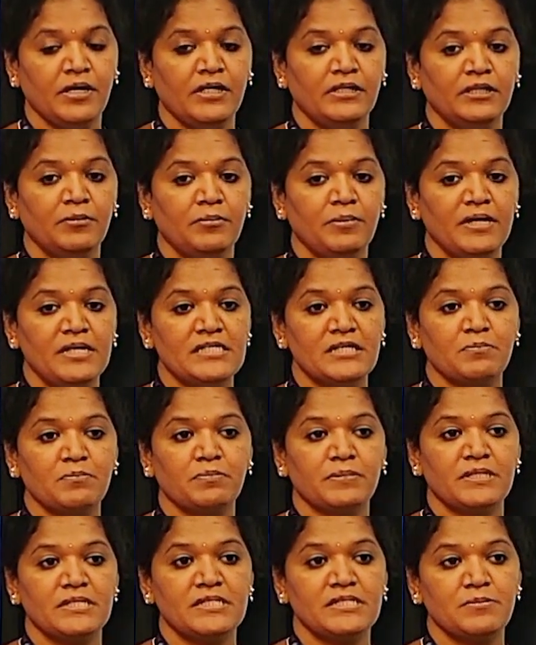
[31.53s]
The basic
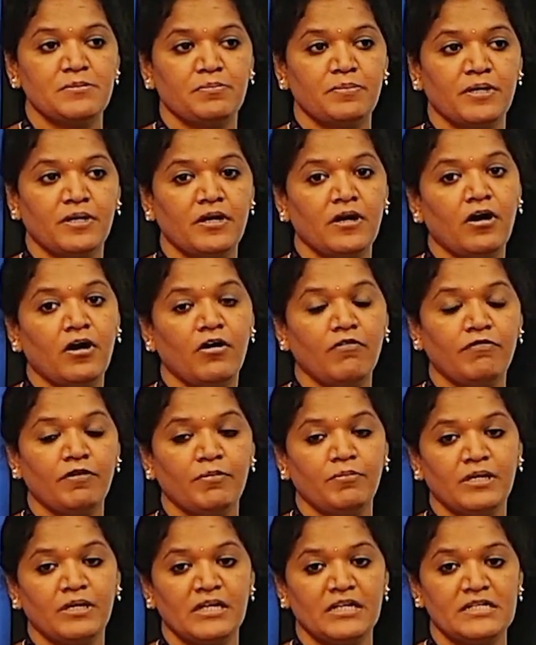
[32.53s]
principle of
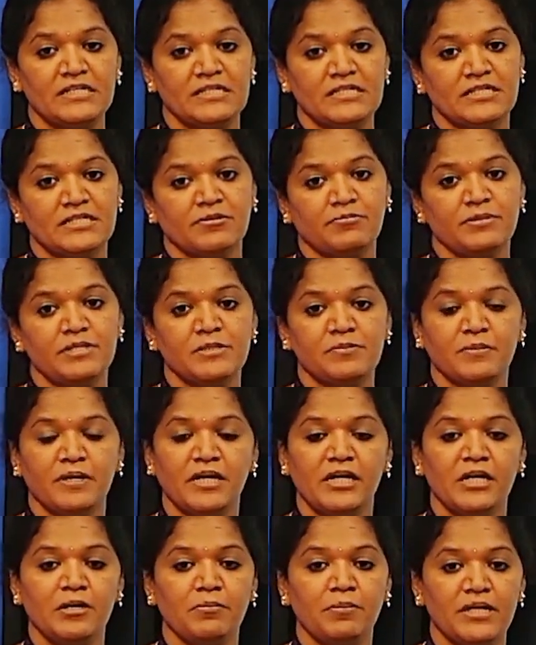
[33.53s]
embedded system is
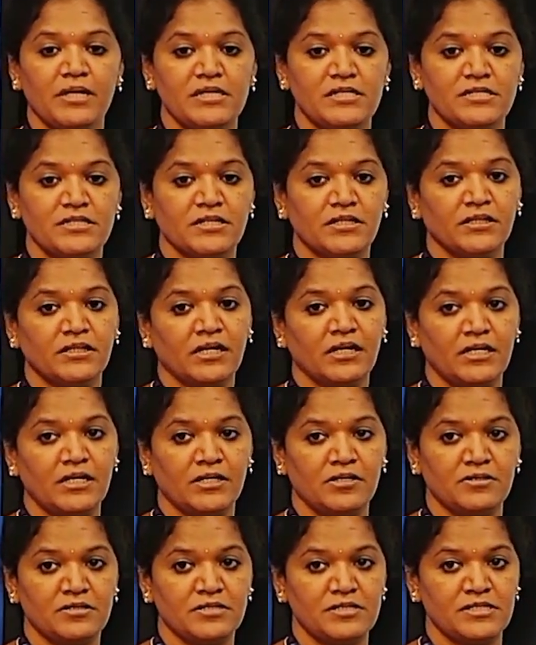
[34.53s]
mainly based on the
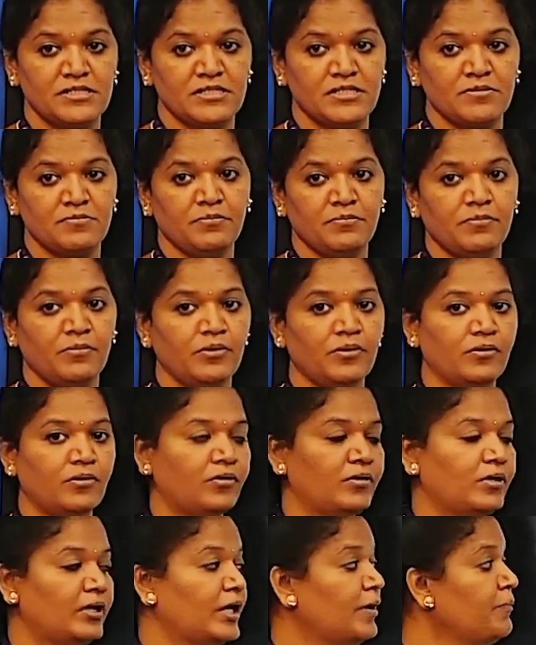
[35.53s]
control system
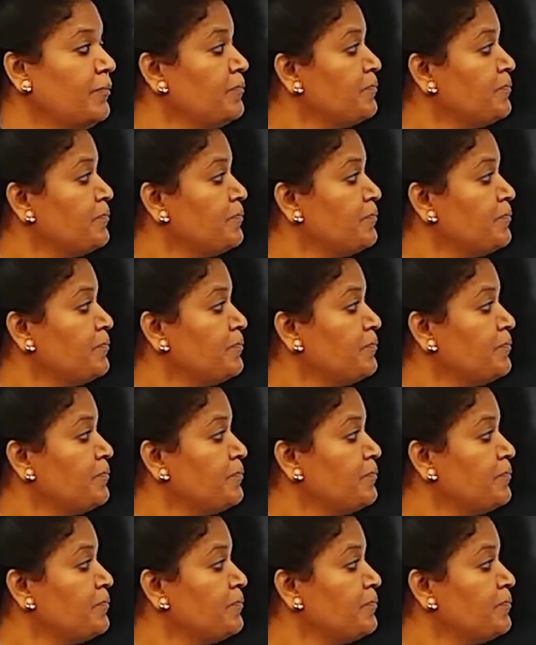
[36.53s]
only.